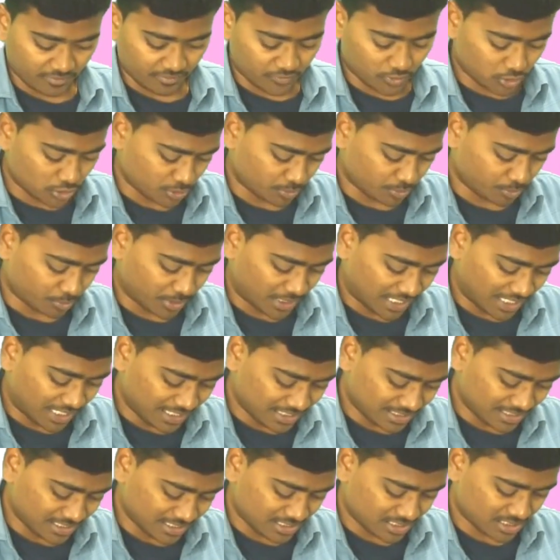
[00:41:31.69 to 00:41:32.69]
To
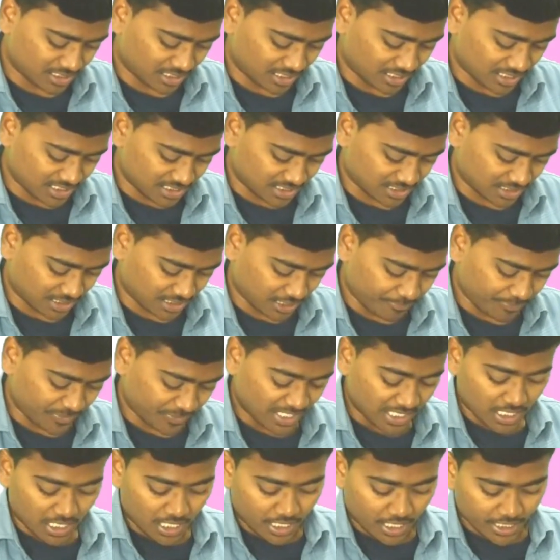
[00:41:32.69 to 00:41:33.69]
spread this risk,
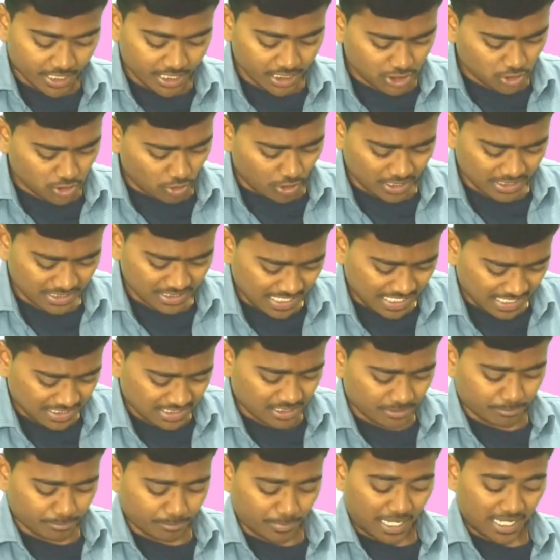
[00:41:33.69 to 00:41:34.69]
it
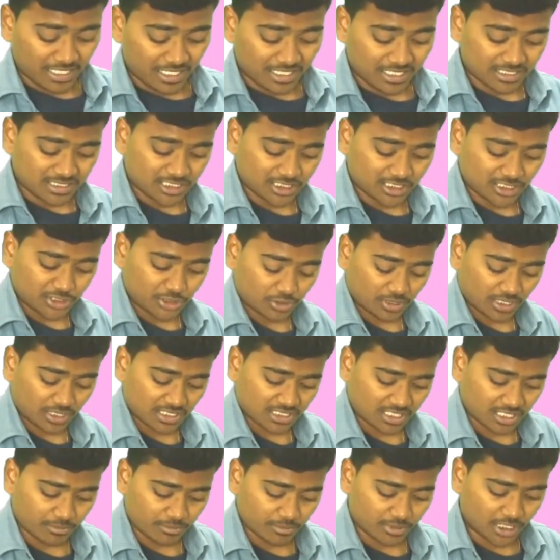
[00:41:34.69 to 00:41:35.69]
contacted Minus
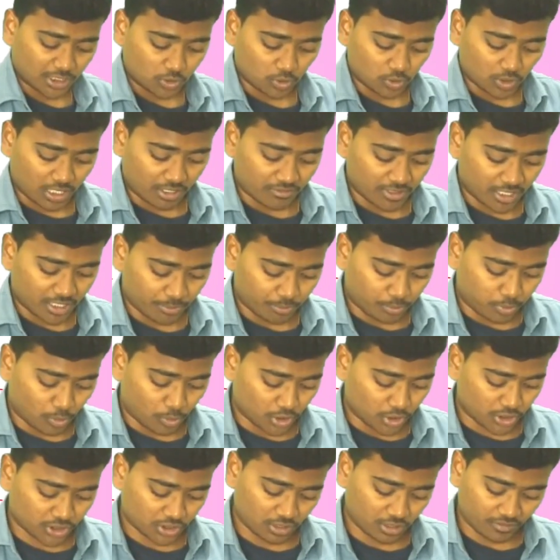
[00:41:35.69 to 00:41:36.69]
Insurance Limited to cover a
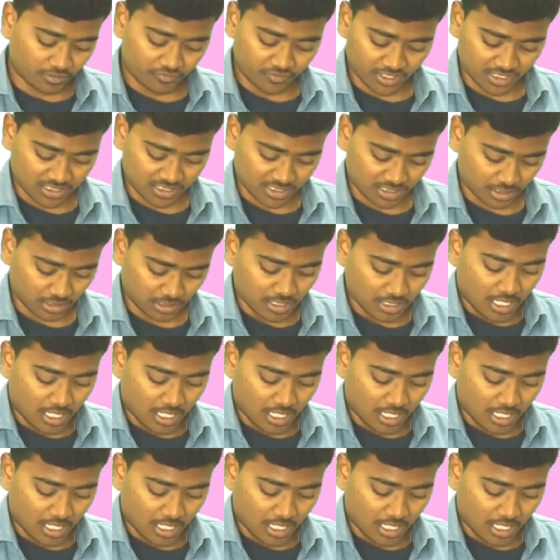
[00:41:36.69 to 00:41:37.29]
portion of risk.